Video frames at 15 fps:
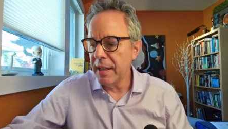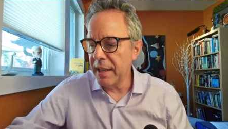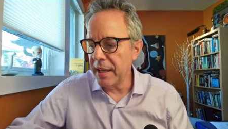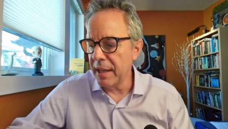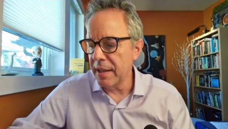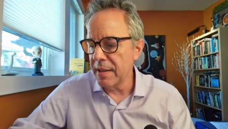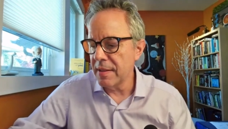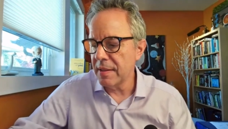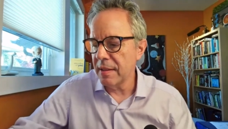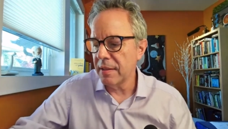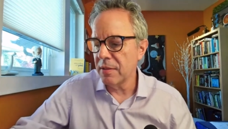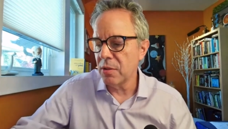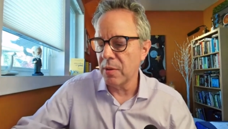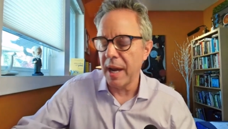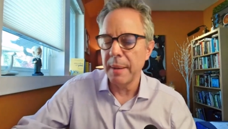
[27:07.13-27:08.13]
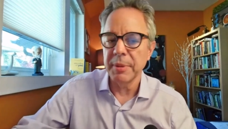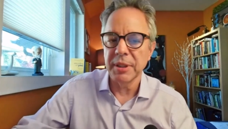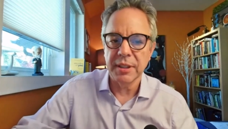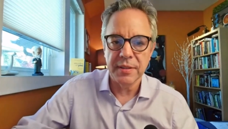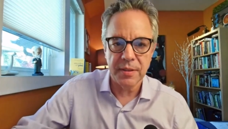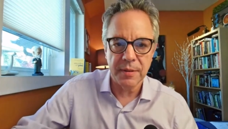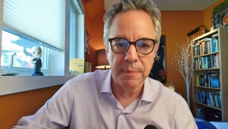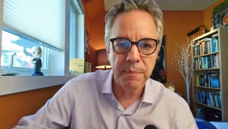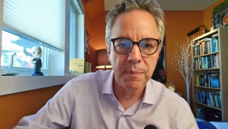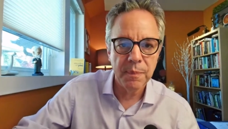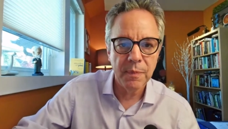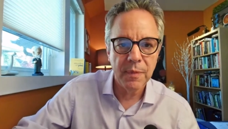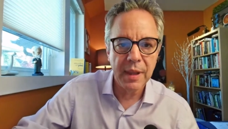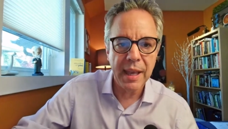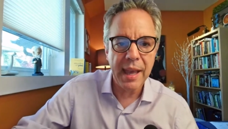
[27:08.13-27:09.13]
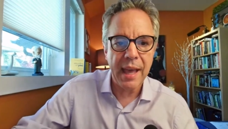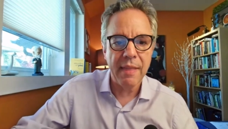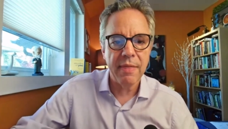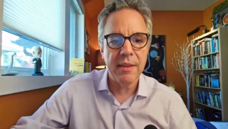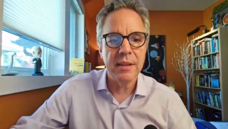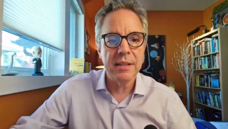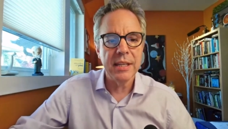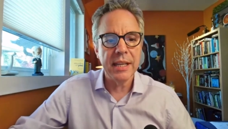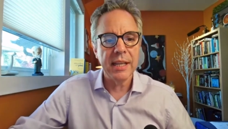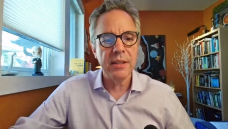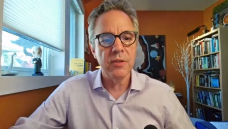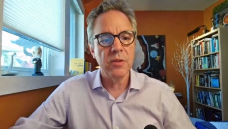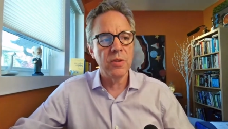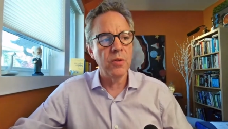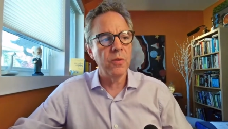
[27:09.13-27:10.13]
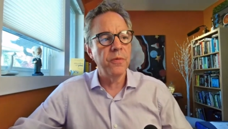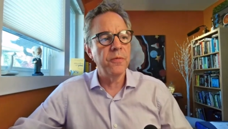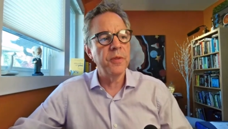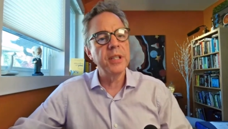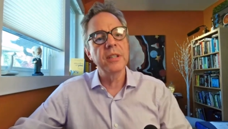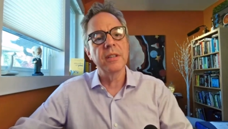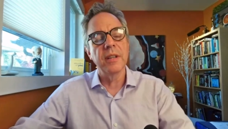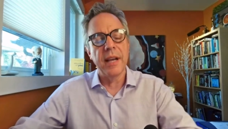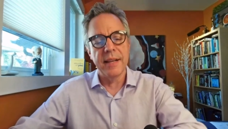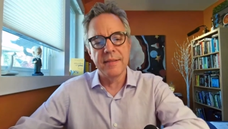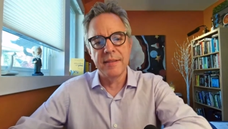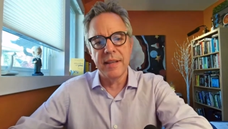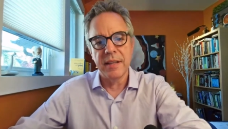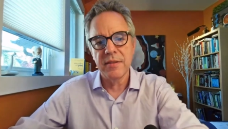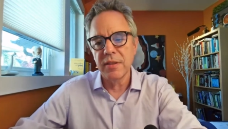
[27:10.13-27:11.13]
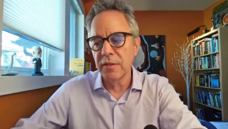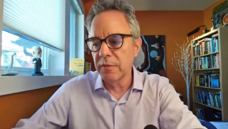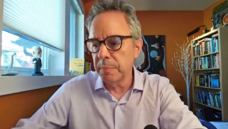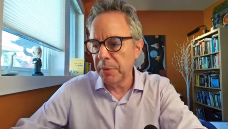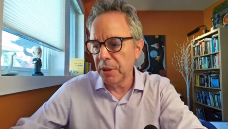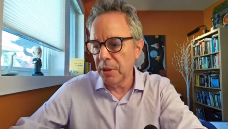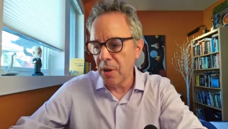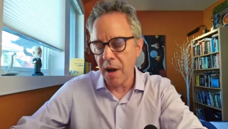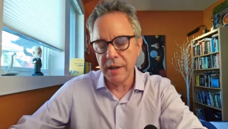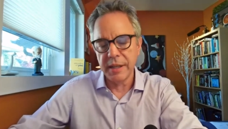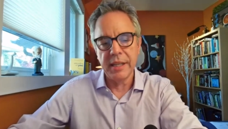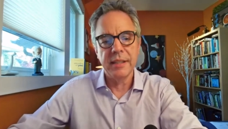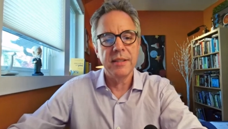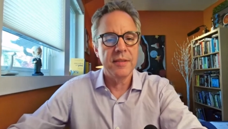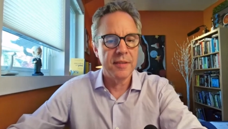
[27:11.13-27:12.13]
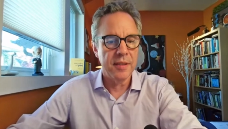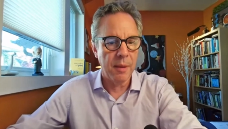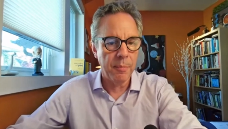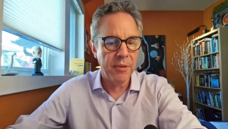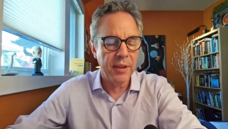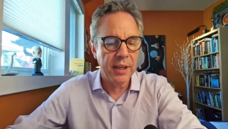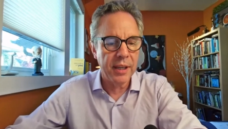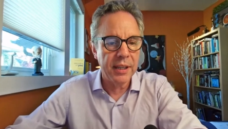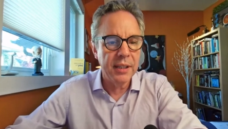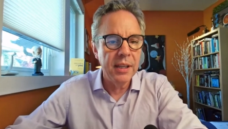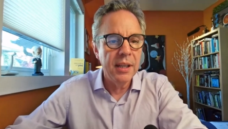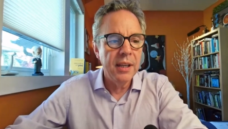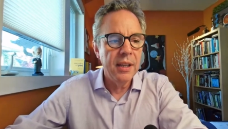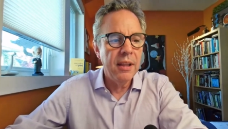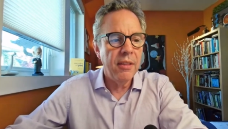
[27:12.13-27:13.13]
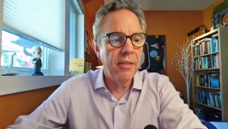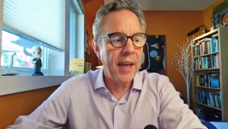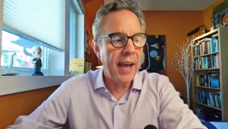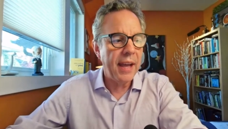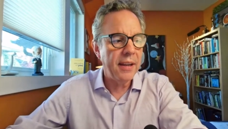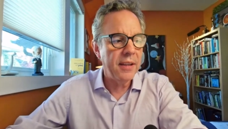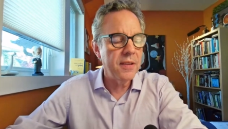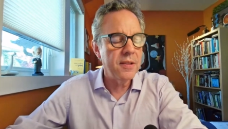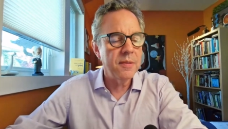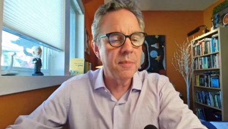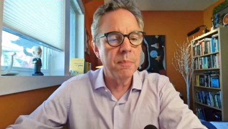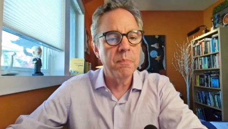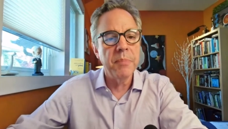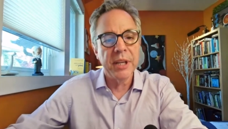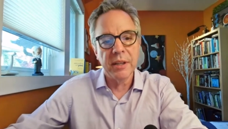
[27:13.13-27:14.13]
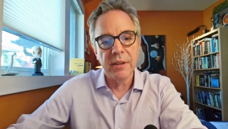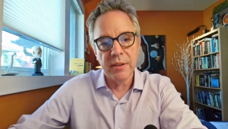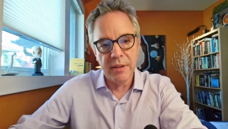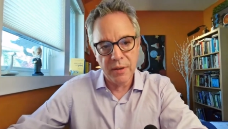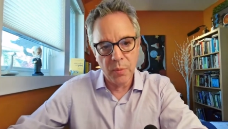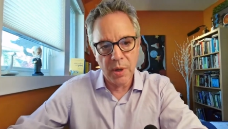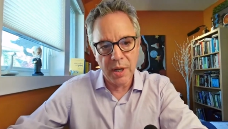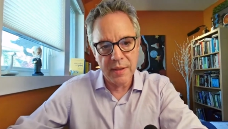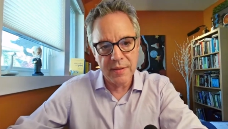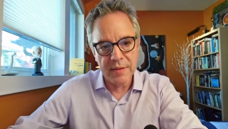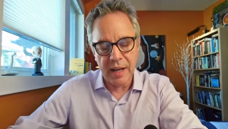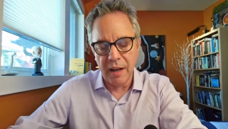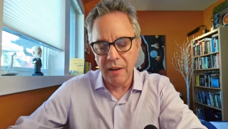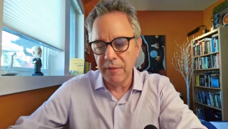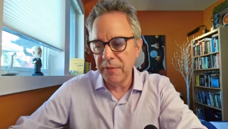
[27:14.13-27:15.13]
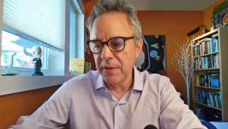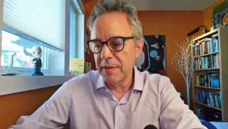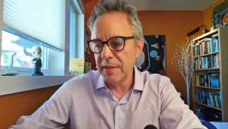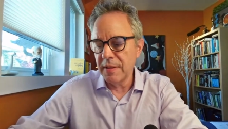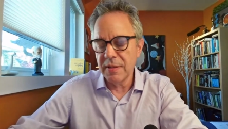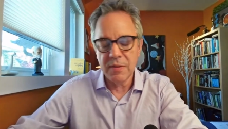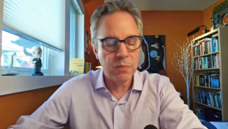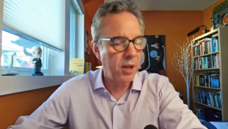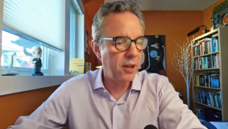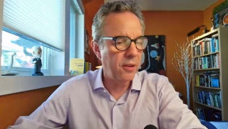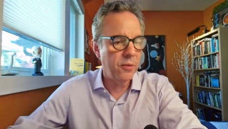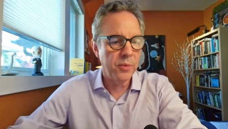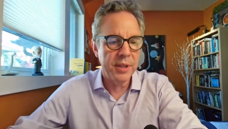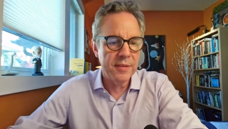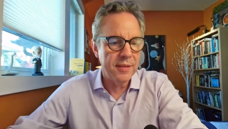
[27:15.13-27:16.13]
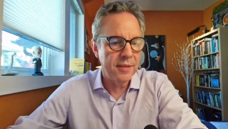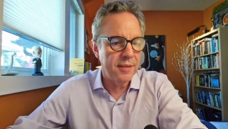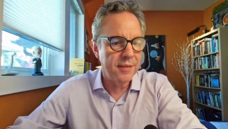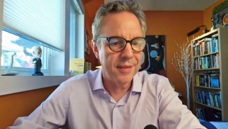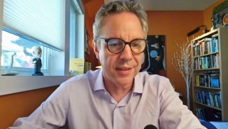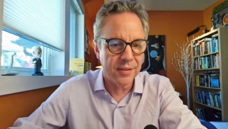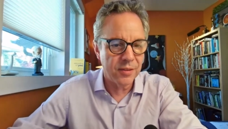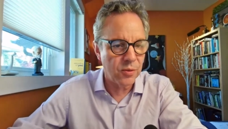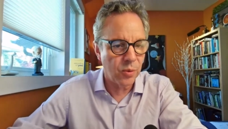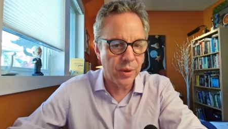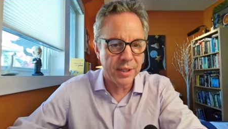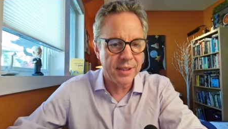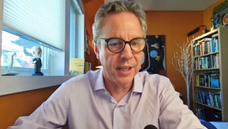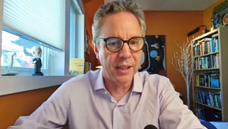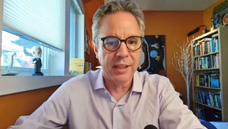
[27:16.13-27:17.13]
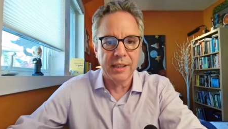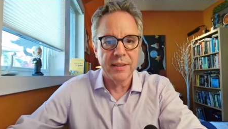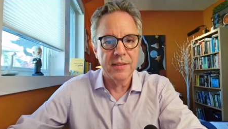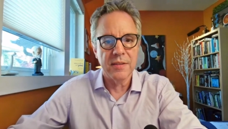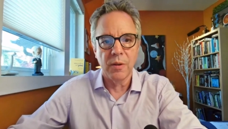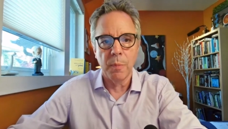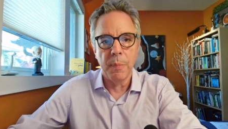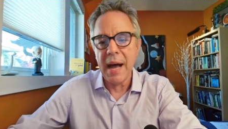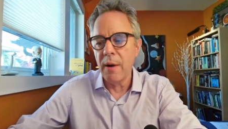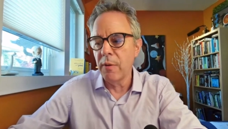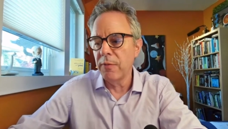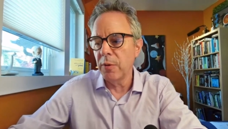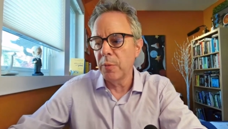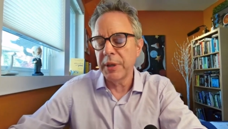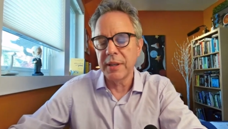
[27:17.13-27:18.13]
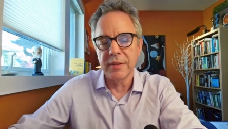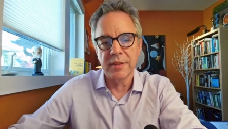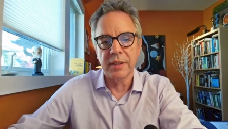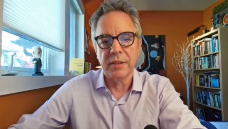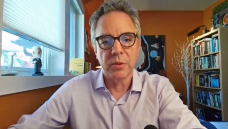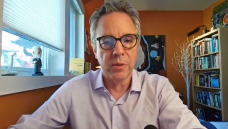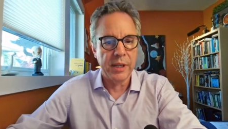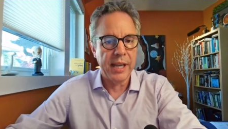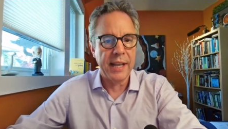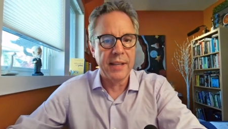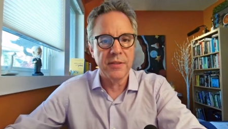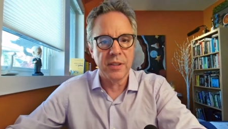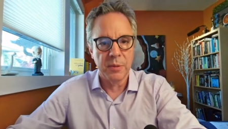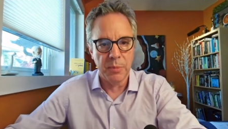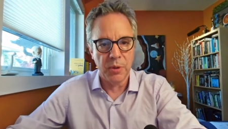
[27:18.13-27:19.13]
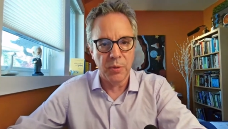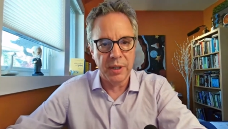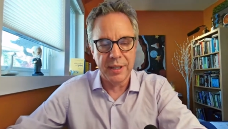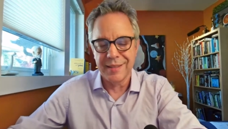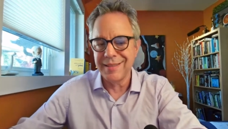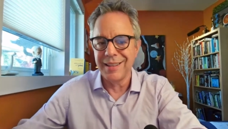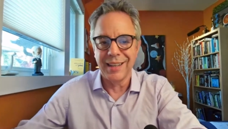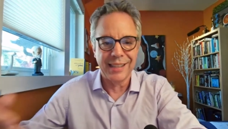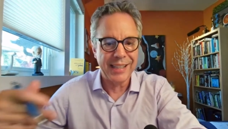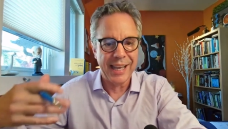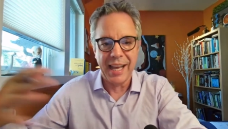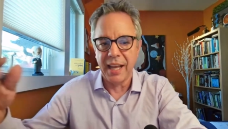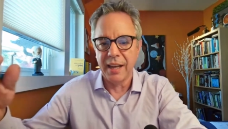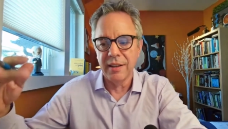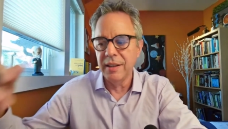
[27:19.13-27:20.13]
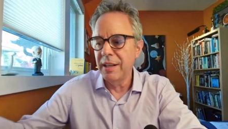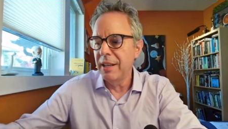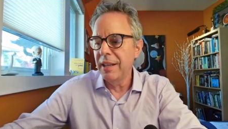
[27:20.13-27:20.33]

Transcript: is tribalism and the need to feel a sense of belonging to something that is bigger than oneself. This is one of the reasons that storytelling is so powerful because it creates communities. Again,